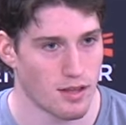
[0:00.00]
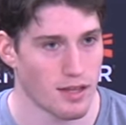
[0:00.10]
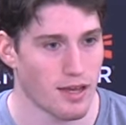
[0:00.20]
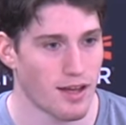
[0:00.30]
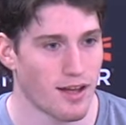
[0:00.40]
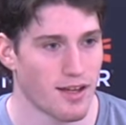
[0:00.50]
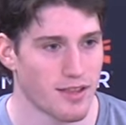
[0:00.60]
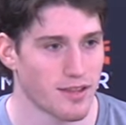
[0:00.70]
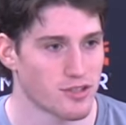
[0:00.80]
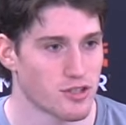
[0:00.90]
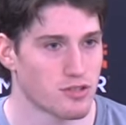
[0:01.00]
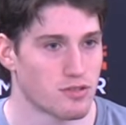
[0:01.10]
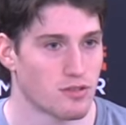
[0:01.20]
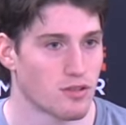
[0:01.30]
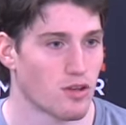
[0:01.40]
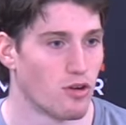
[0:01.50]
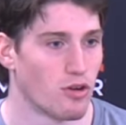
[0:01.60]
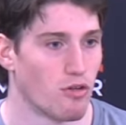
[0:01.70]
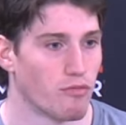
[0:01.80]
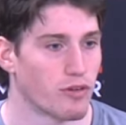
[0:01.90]
Yeah, I think just going
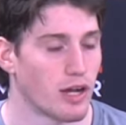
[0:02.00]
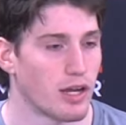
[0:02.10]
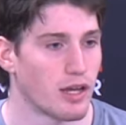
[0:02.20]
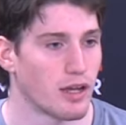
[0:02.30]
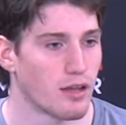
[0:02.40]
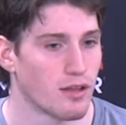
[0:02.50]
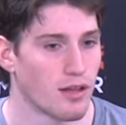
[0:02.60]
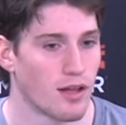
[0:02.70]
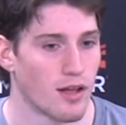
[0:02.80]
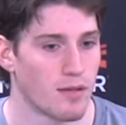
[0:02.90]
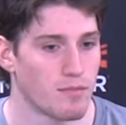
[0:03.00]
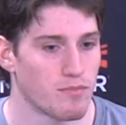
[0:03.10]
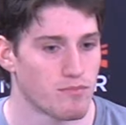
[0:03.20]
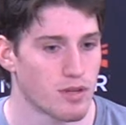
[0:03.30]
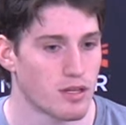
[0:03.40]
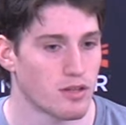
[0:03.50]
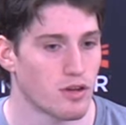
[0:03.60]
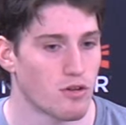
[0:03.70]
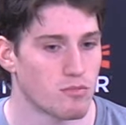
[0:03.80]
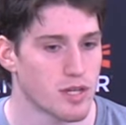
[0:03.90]
home Friday, um, being in the
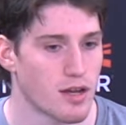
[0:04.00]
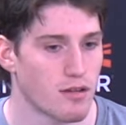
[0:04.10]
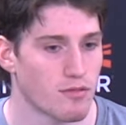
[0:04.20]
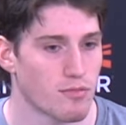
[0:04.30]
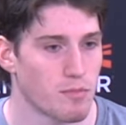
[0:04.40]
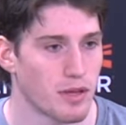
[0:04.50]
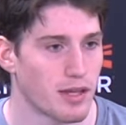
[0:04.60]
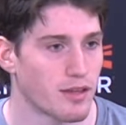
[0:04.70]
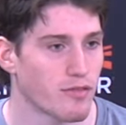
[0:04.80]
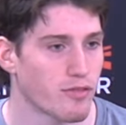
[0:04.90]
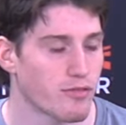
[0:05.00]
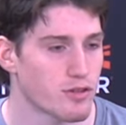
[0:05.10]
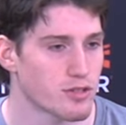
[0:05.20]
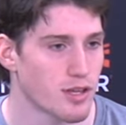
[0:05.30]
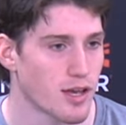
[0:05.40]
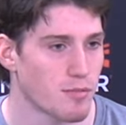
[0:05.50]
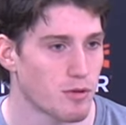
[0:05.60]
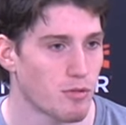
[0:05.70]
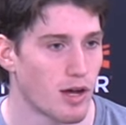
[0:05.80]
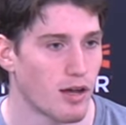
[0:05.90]
hometown, playing there for the first time in a
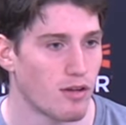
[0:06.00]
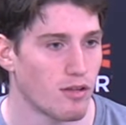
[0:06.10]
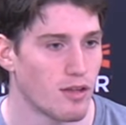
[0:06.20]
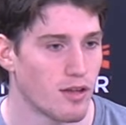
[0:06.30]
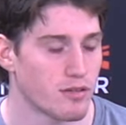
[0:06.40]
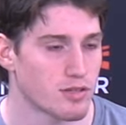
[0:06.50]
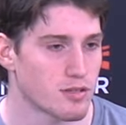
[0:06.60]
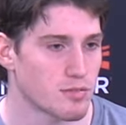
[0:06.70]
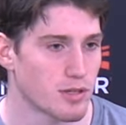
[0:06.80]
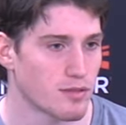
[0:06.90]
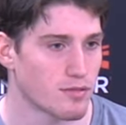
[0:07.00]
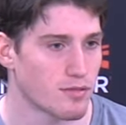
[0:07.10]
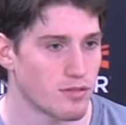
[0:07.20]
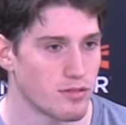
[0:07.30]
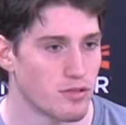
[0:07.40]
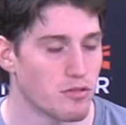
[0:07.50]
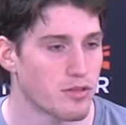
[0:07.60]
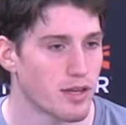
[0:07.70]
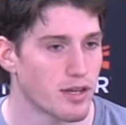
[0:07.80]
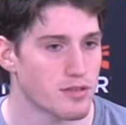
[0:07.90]
while, ever since my youth
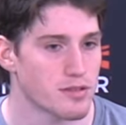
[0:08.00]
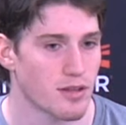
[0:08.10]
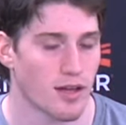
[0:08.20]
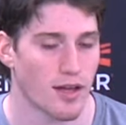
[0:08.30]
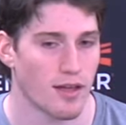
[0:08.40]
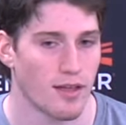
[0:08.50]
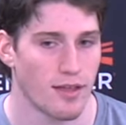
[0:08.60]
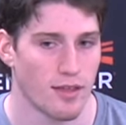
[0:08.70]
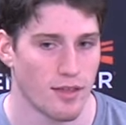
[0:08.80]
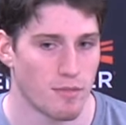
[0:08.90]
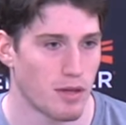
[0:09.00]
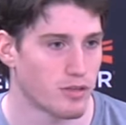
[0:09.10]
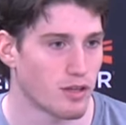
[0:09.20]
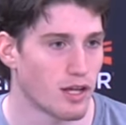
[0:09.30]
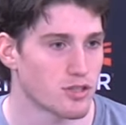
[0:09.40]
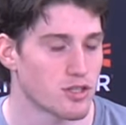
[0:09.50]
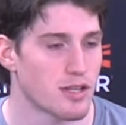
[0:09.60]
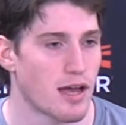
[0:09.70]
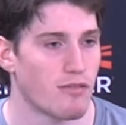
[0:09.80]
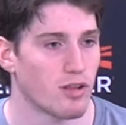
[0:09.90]
days, uh, meant a lot just to
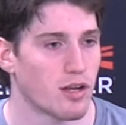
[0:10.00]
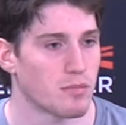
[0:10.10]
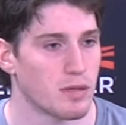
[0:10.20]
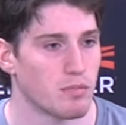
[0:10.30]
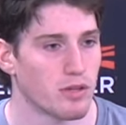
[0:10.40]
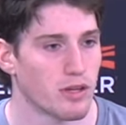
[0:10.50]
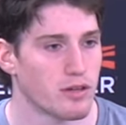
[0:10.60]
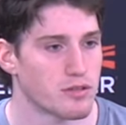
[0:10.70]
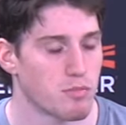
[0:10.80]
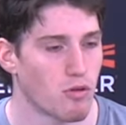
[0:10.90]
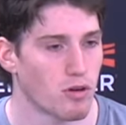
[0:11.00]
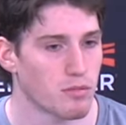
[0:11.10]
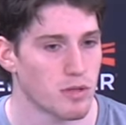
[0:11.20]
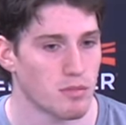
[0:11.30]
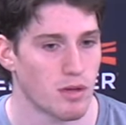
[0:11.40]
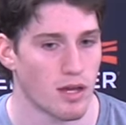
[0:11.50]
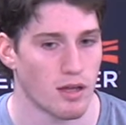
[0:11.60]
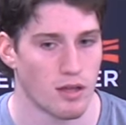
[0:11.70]
have a lot of people there and supporting me. But